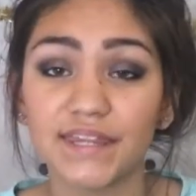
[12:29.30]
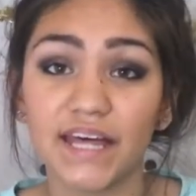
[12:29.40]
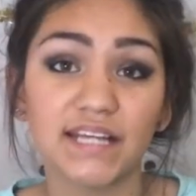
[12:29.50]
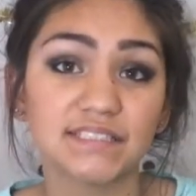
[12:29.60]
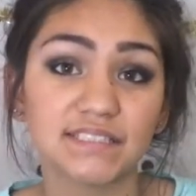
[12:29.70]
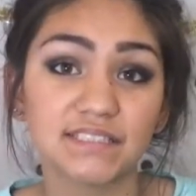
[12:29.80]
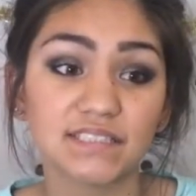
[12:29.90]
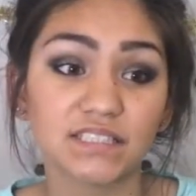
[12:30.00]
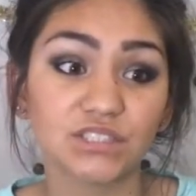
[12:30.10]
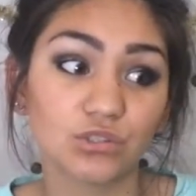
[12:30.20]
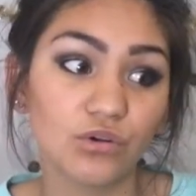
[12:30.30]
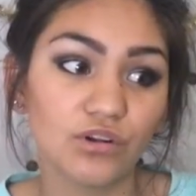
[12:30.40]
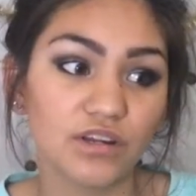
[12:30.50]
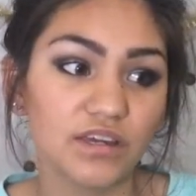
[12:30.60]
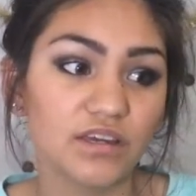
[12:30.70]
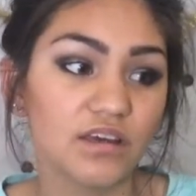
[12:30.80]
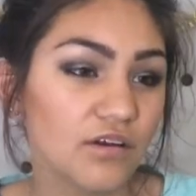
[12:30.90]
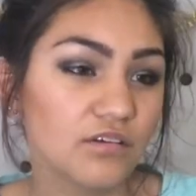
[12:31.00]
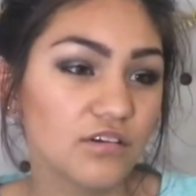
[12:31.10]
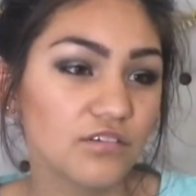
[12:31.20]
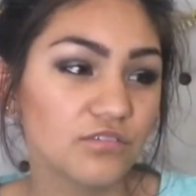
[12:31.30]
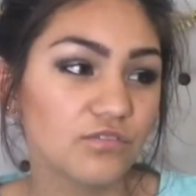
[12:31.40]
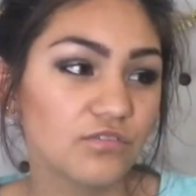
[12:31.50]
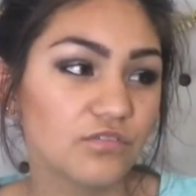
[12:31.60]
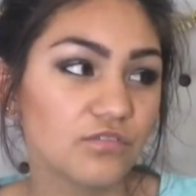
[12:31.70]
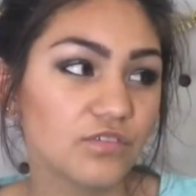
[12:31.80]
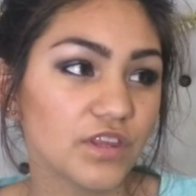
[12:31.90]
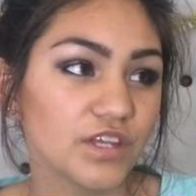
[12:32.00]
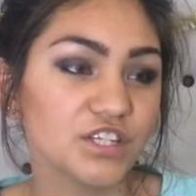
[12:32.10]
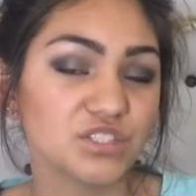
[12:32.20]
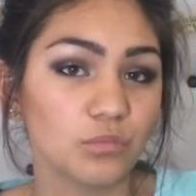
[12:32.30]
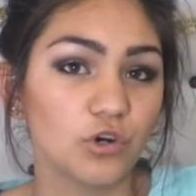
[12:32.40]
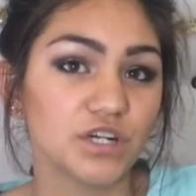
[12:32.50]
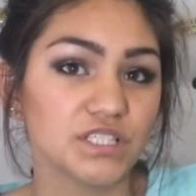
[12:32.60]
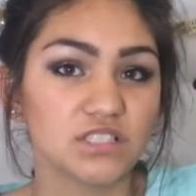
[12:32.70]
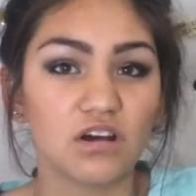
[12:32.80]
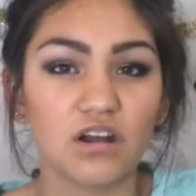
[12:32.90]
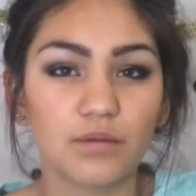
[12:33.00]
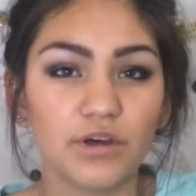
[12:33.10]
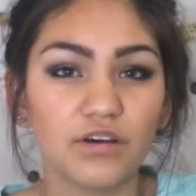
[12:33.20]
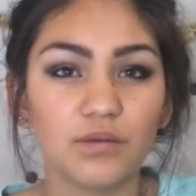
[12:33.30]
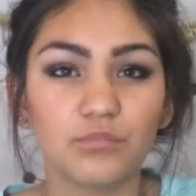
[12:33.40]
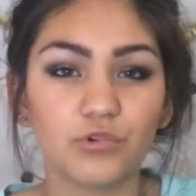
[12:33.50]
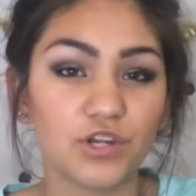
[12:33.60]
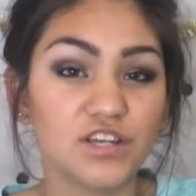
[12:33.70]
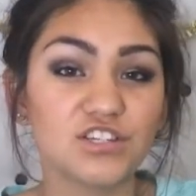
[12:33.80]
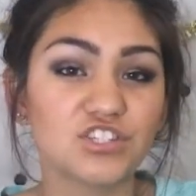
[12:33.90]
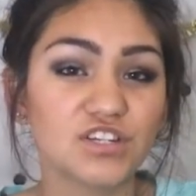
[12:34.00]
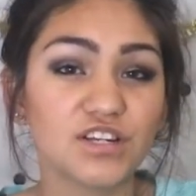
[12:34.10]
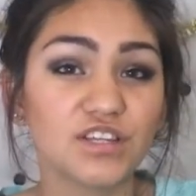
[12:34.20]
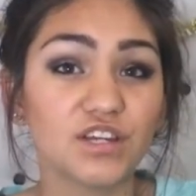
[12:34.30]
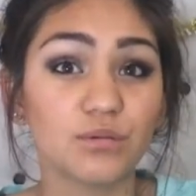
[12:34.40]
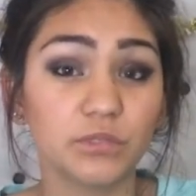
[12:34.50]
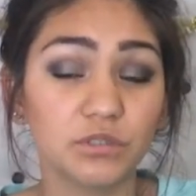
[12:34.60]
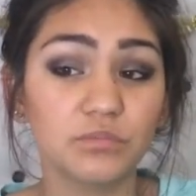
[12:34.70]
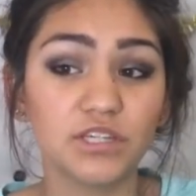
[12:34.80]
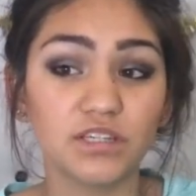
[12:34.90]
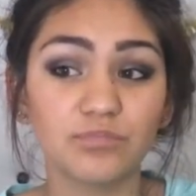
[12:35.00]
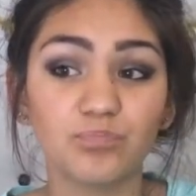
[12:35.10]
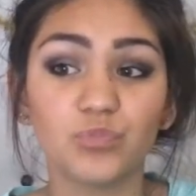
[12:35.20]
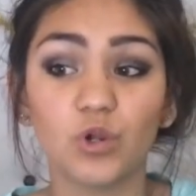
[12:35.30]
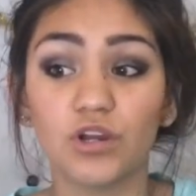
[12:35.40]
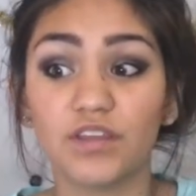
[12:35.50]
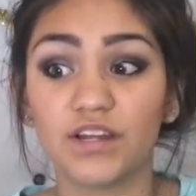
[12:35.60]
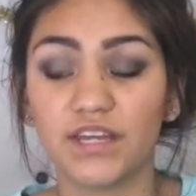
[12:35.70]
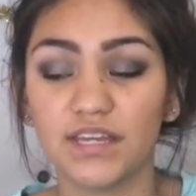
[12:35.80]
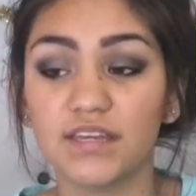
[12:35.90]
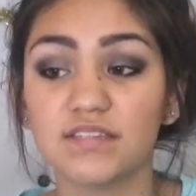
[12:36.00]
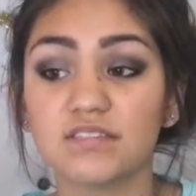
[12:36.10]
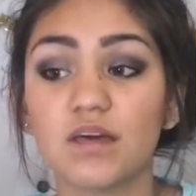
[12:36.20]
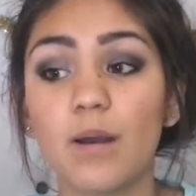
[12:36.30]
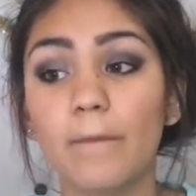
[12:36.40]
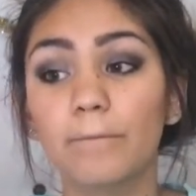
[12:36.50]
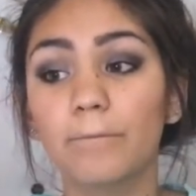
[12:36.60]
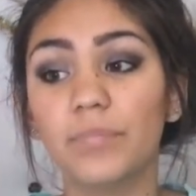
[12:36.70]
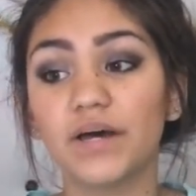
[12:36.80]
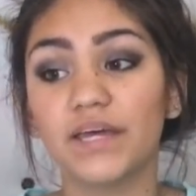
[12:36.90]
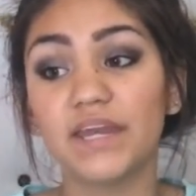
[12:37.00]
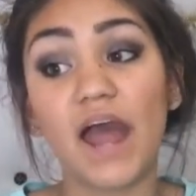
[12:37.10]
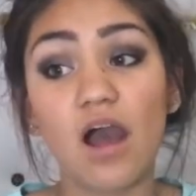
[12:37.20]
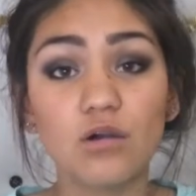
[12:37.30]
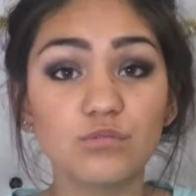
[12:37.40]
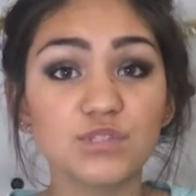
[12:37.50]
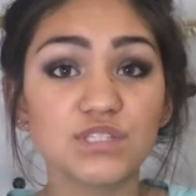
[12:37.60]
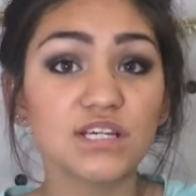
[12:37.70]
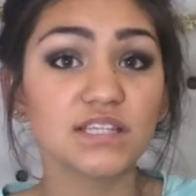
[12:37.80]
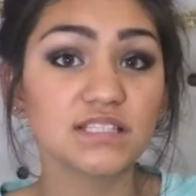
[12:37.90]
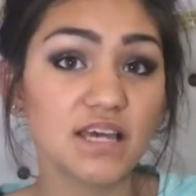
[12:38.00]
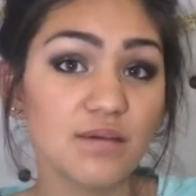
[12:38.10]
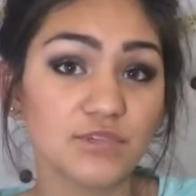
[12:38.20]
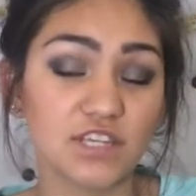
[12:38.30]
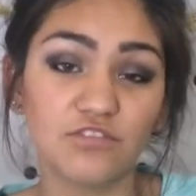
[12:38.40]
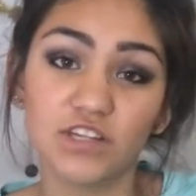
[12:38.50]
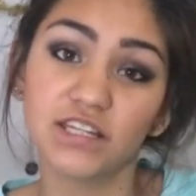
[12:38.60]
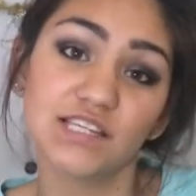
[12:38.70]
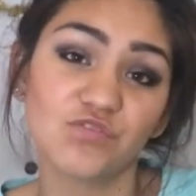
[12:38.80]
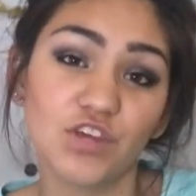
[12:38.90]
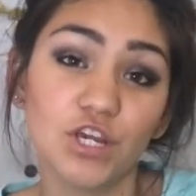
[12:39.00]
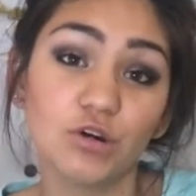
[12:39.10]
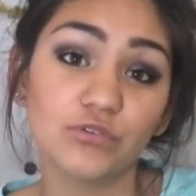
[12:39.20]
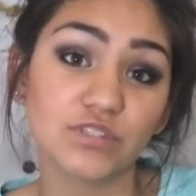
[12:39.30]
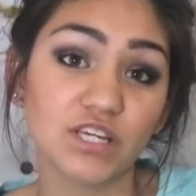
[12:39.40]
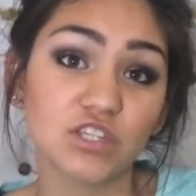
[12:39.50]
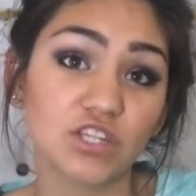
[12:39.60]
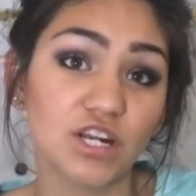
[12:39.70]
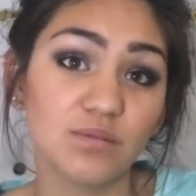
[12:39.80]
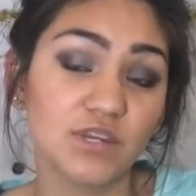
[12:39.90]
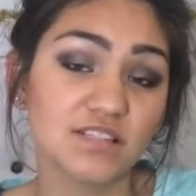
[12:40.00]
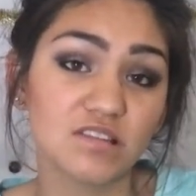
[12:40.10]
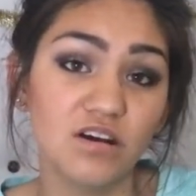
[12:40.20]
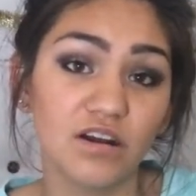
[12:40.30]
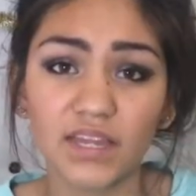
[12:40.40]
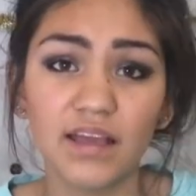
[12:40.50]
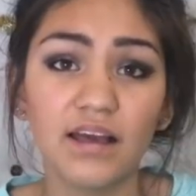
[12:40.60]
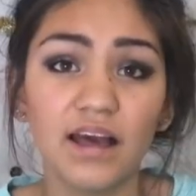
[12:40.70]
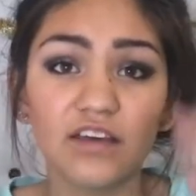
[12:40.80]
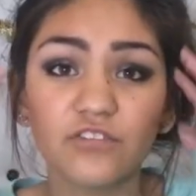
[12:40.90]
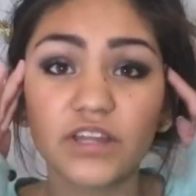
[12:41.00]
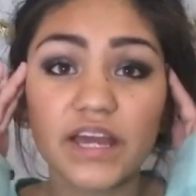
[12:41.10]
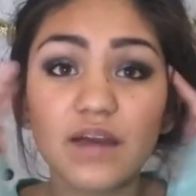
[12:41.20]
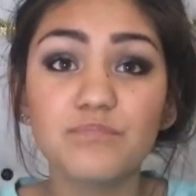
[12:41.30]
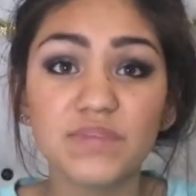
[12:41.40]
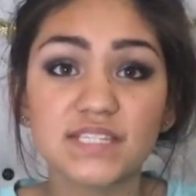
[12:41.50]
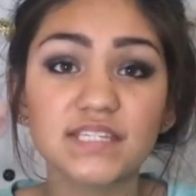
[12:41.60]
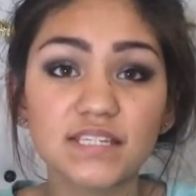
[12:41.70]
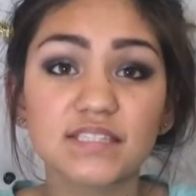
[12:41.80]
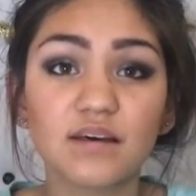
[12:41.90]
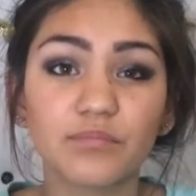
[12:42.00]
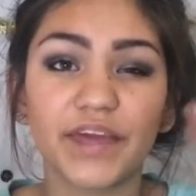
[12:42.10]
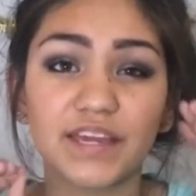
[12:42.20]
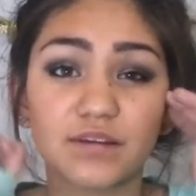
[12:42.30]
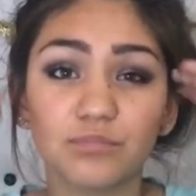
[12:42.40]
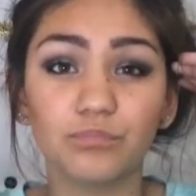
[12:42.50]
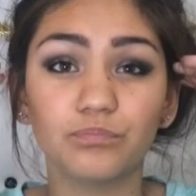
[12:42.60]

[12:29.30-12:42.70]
That's the story. I don't know if there's more to talk about. I'm pretty sure there will be, or there is. But now is not the time, because I feel like this video was like 30 minutes long. I feel like I'm missing some like